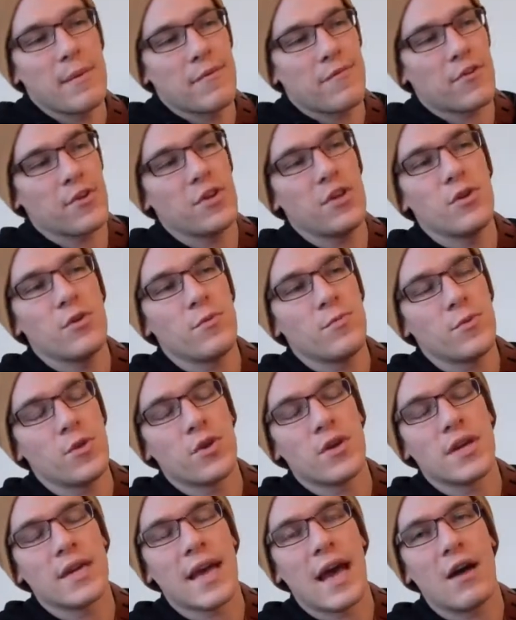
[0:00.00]
for you, you can
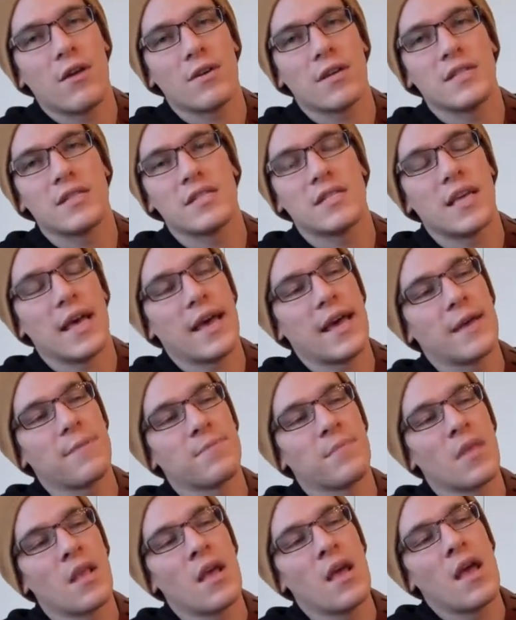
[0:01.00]
count and say,
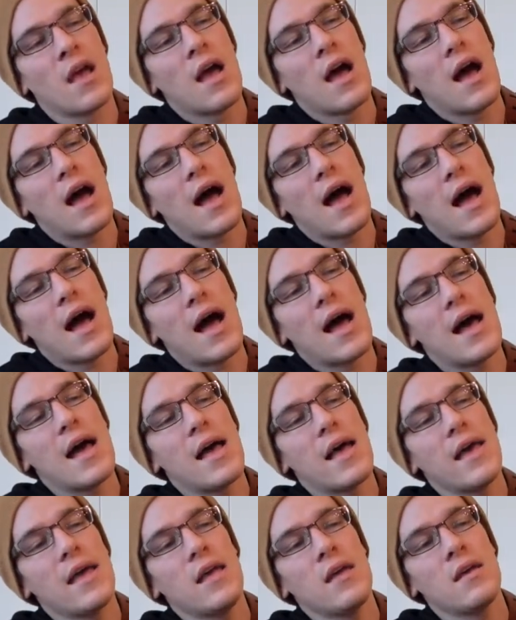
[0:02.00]

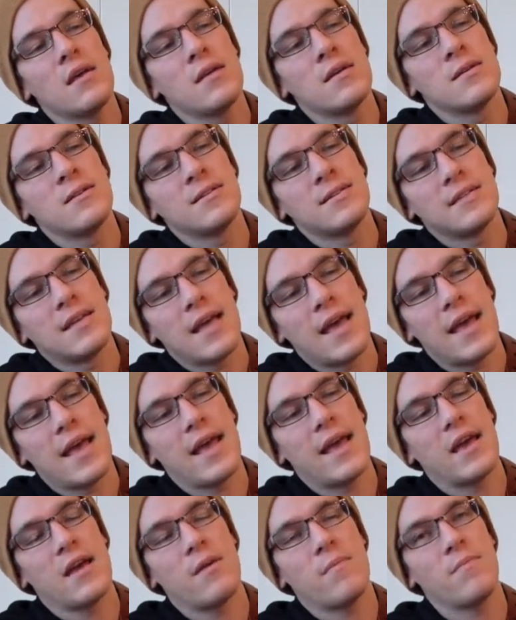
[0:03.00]
I
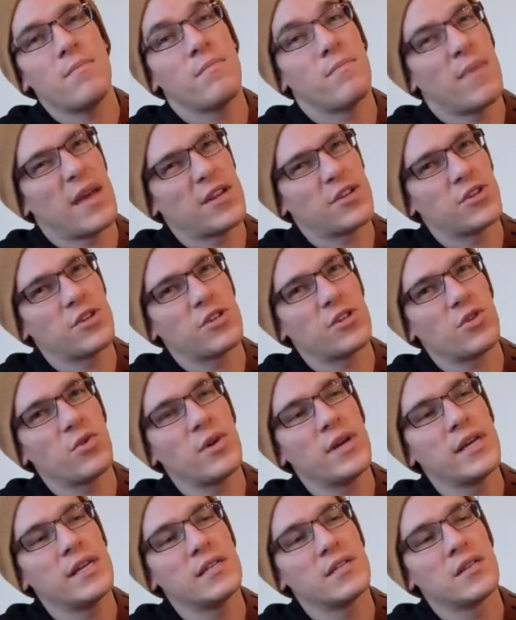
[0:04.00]
am, make sure to
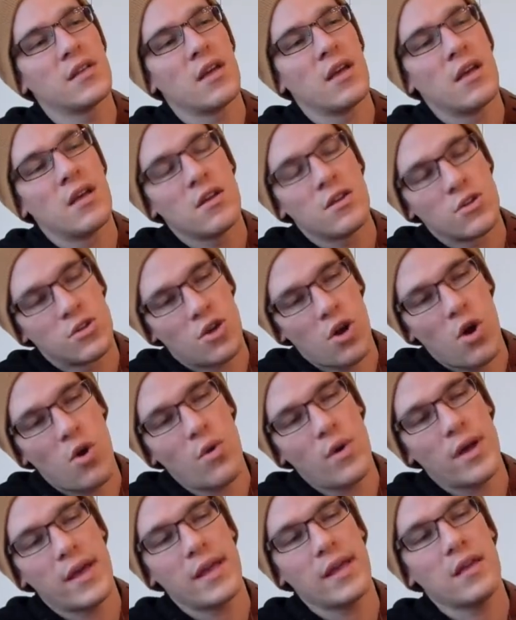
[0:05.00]
squeeze,
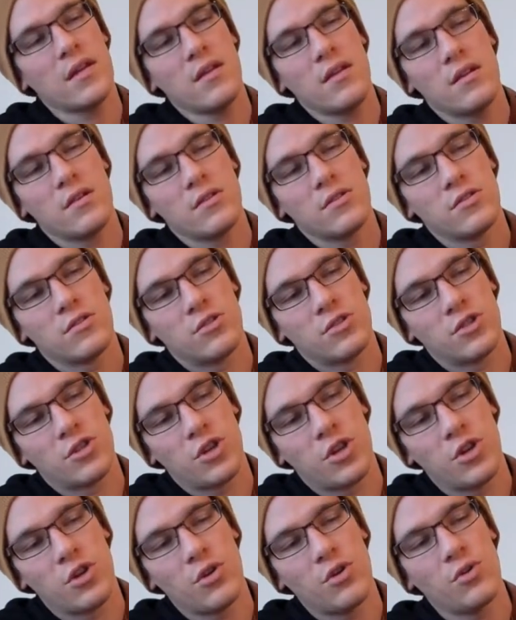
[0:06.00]
going
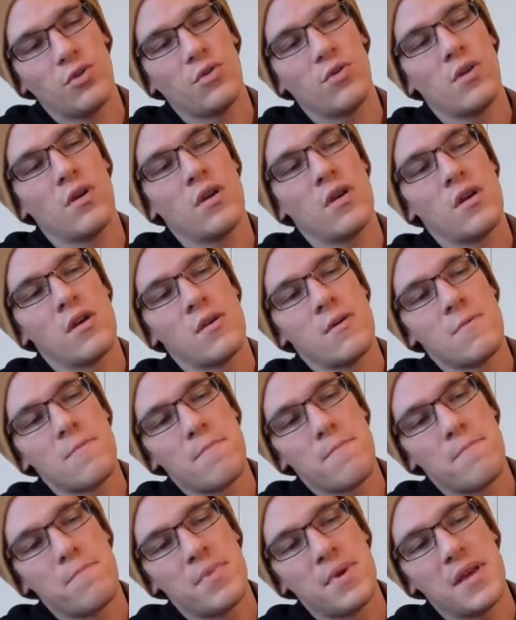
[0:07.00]
to
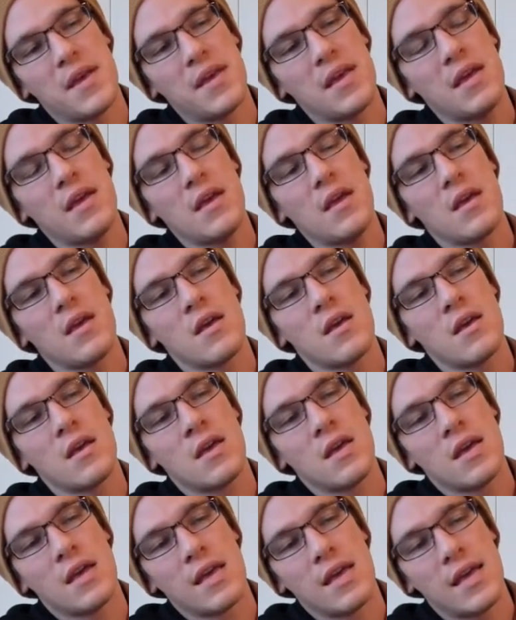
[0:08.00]
be
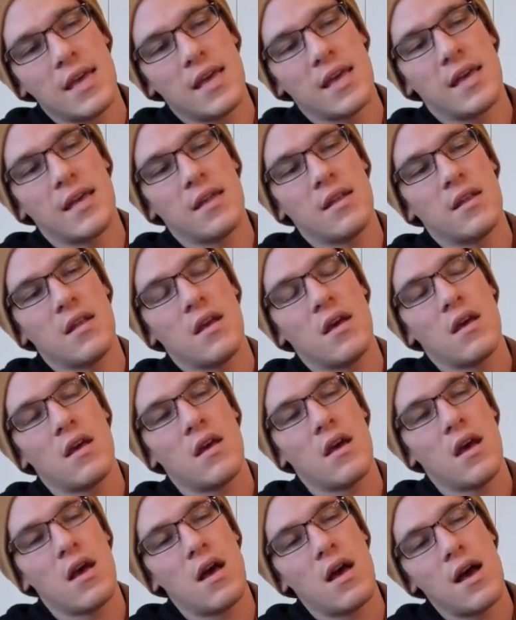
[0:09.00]
in
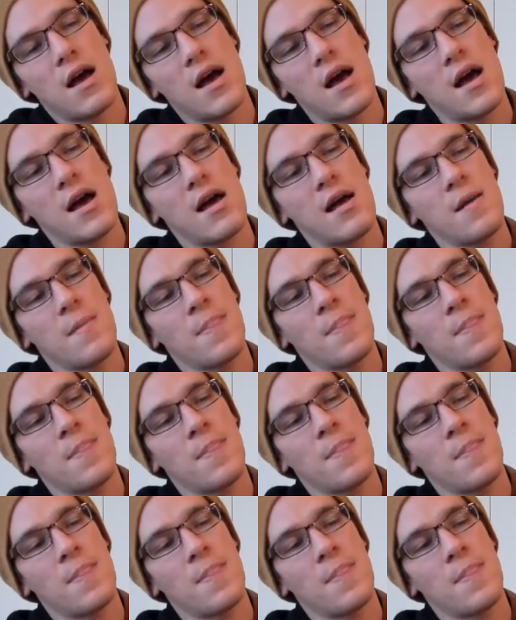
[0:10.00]
a